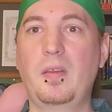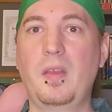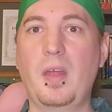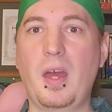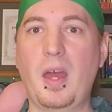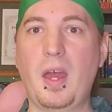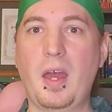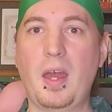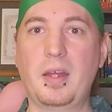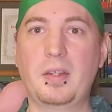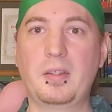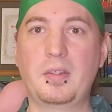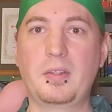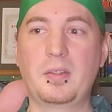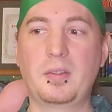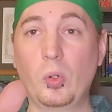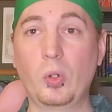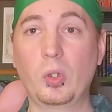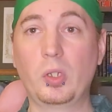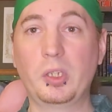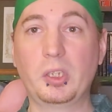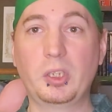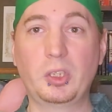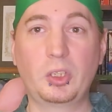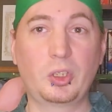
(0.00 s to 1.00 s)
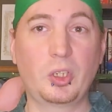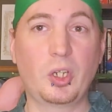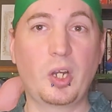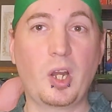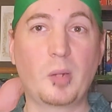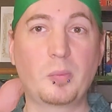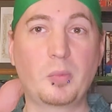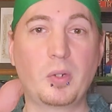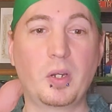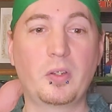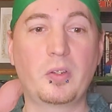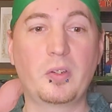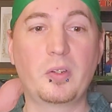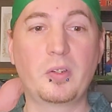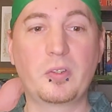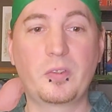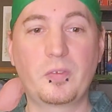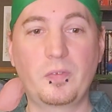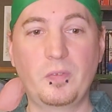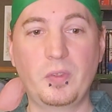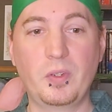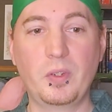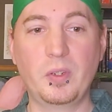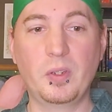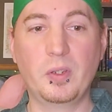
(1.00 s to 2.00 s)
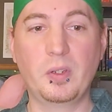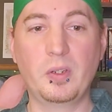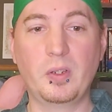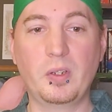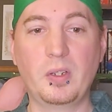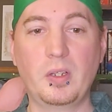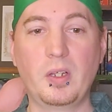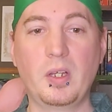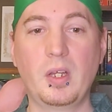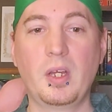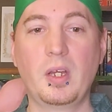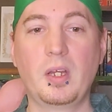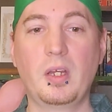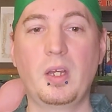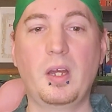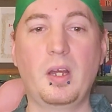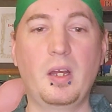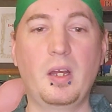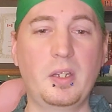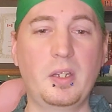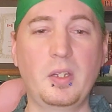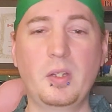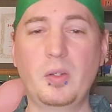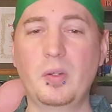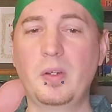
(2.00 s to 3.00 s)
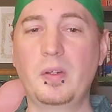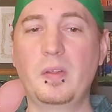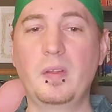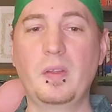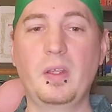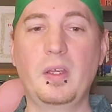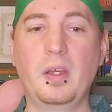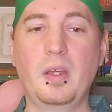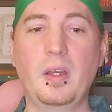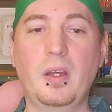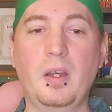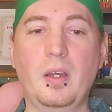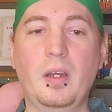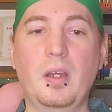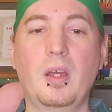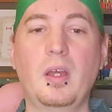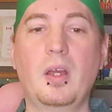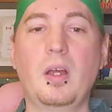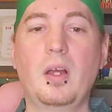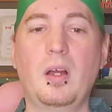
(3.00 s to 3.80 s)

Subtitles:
that early Shaw Brothers feel here and there.